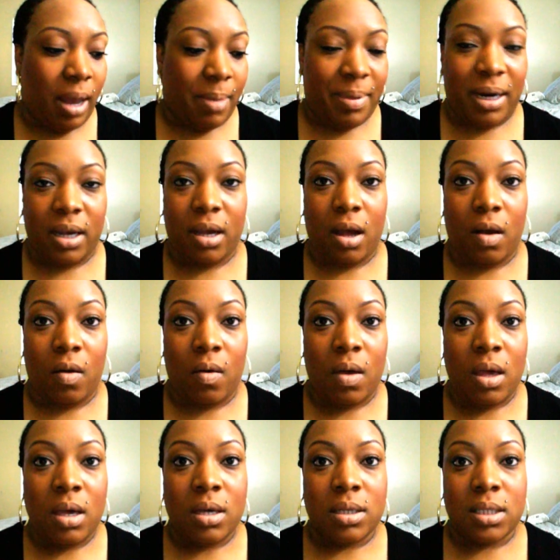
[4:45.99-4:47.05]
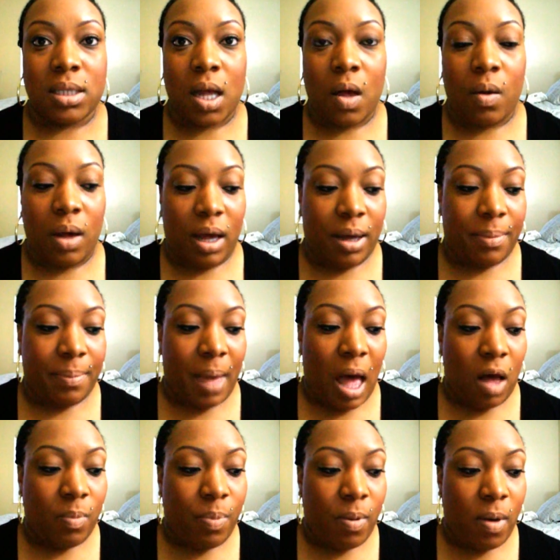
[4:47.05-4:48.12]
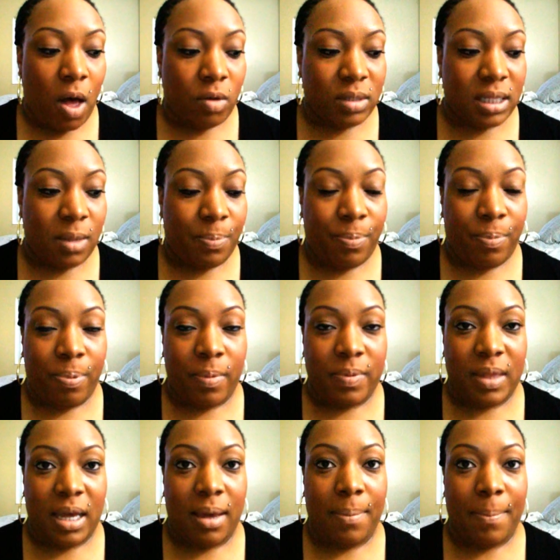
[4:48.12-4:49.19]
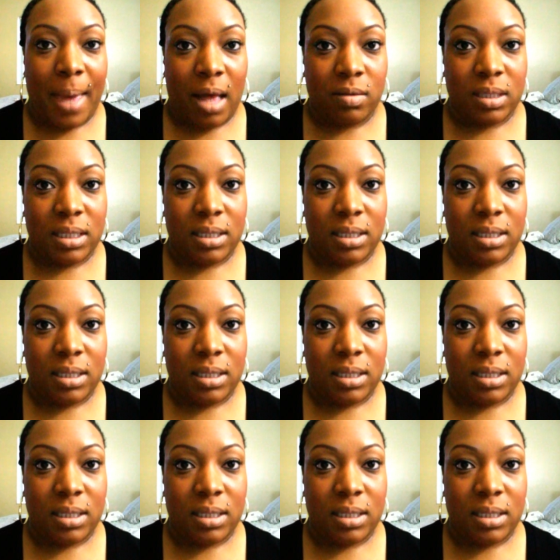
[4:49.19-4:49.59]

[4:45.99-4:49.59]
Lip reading: it and go. So I'll post the amounts.